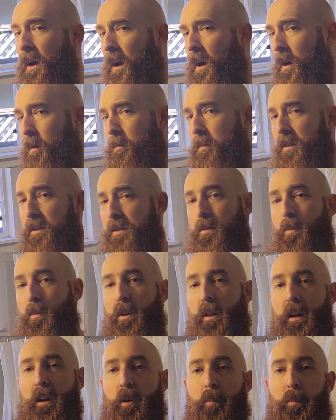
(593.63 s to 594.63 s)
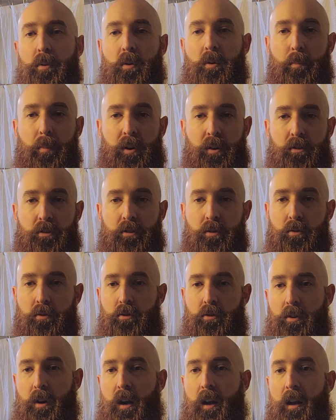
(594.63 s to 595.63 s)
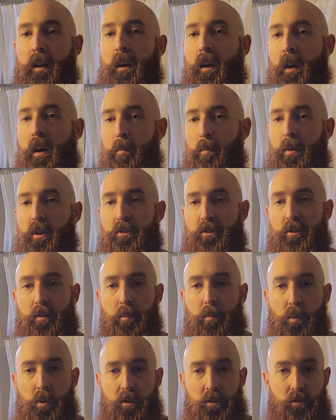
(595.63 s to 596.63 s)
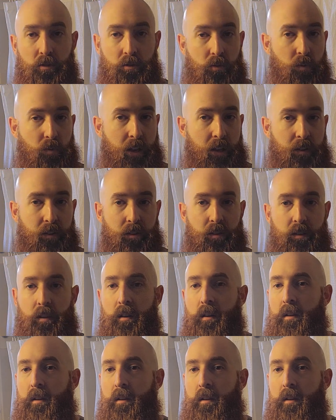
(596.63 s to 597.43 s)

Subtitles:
And this will help your beard to dry much more straight.